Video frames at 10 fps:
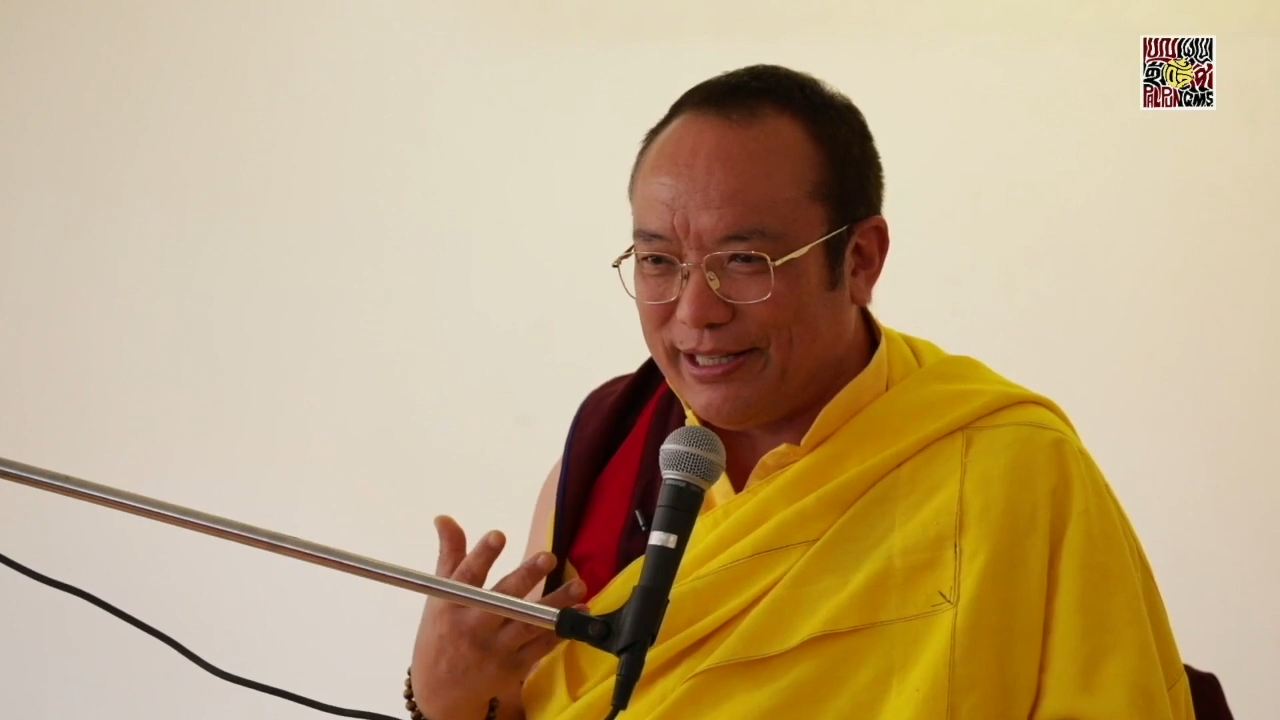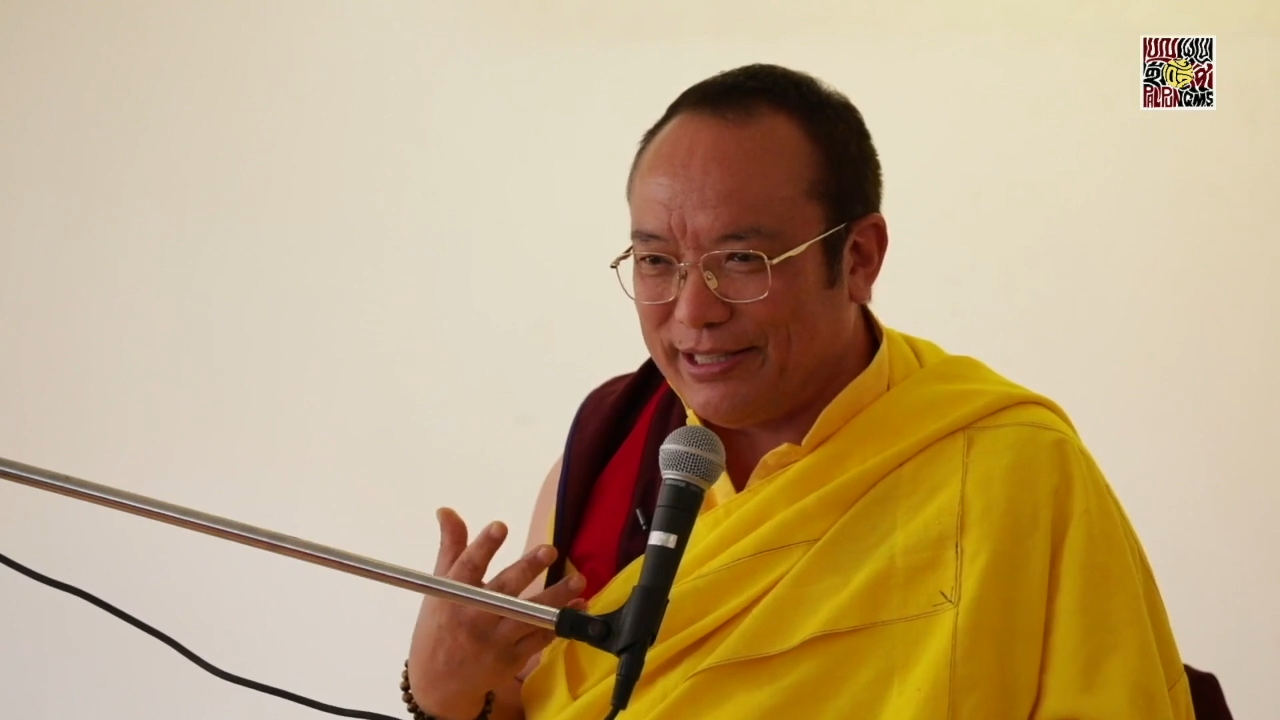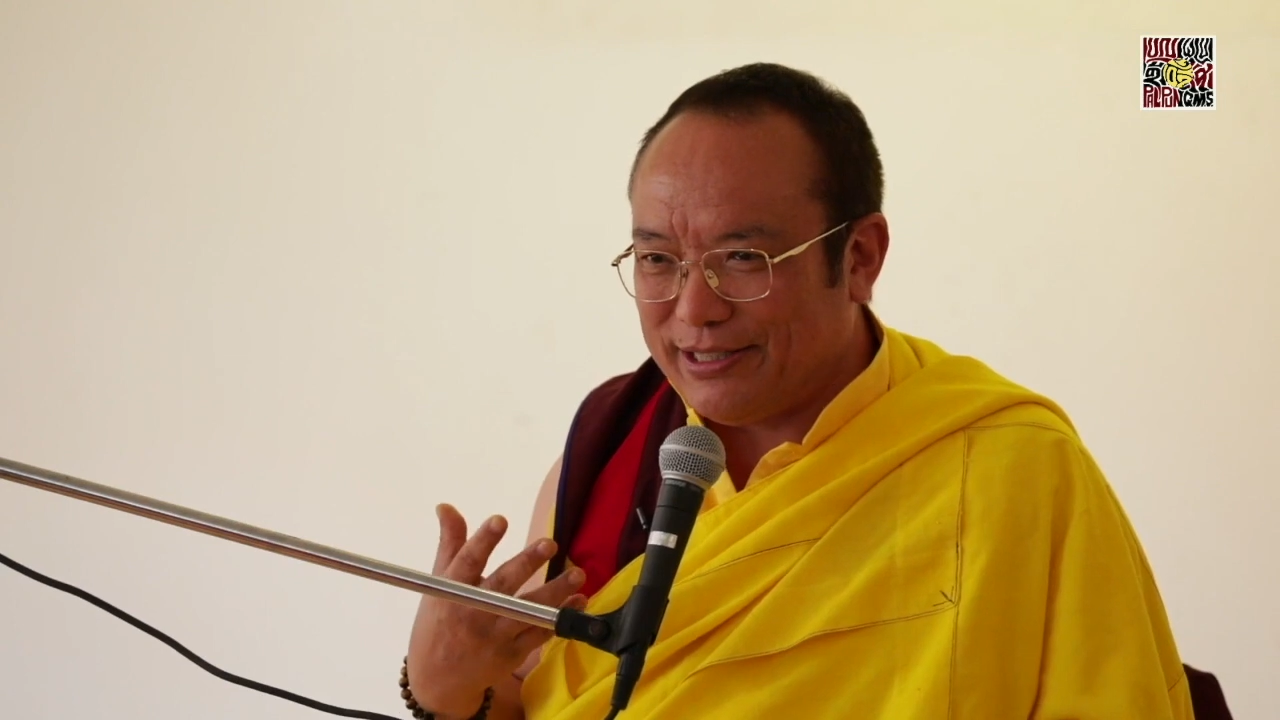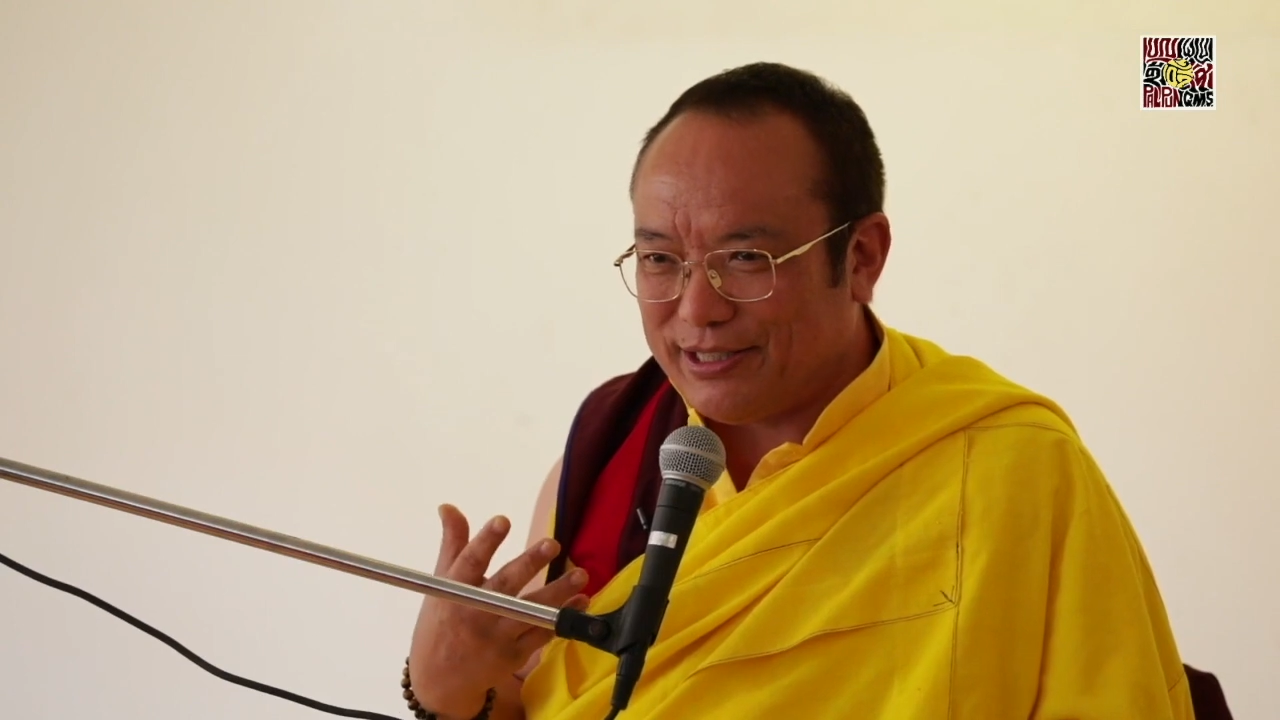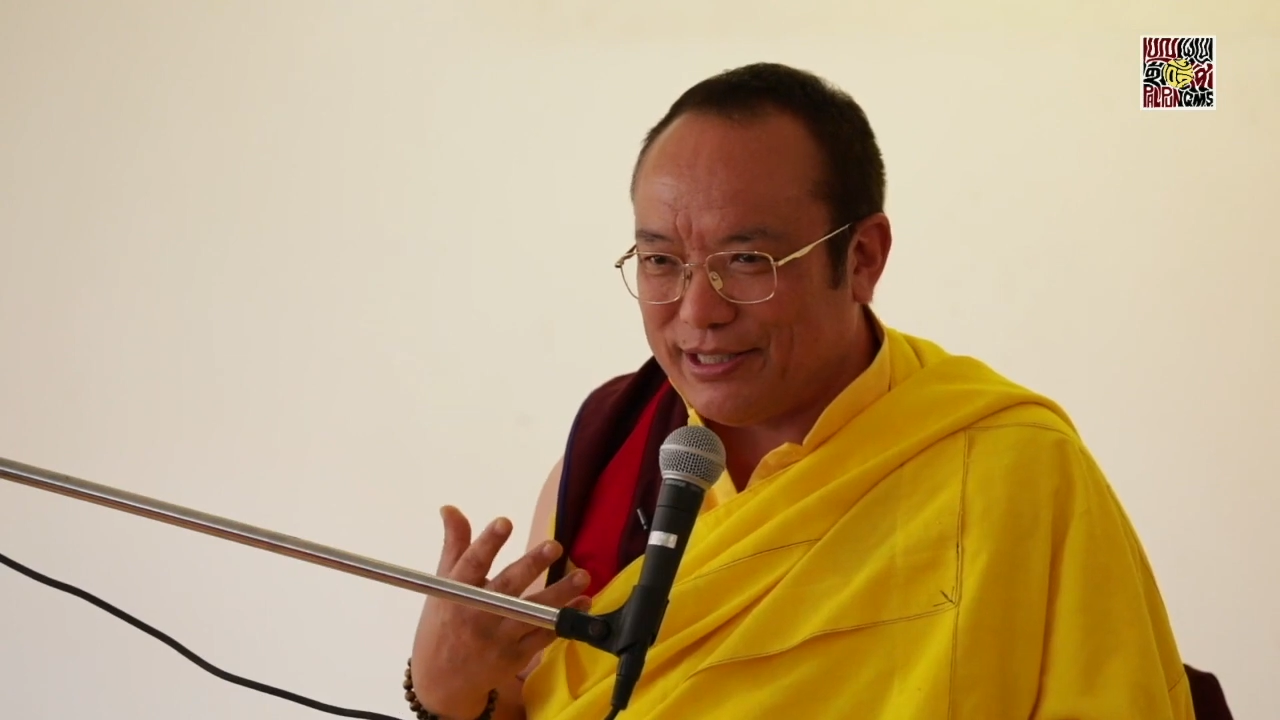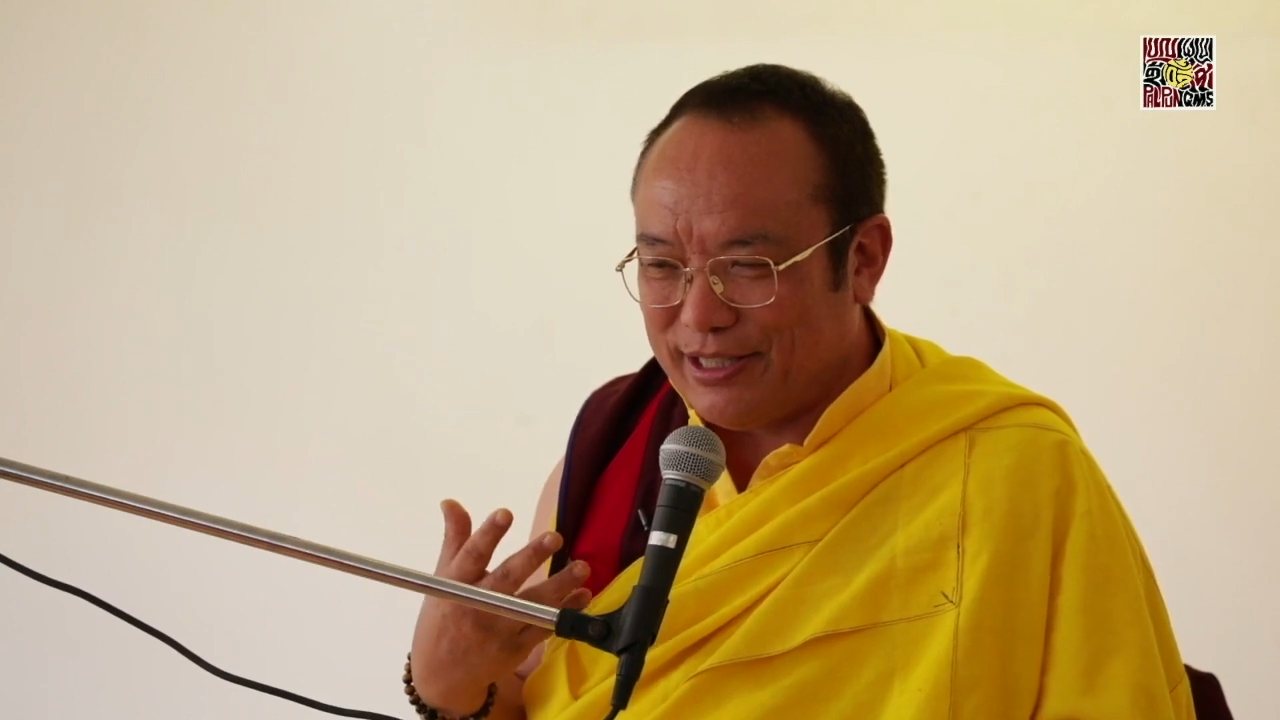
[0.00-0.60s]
is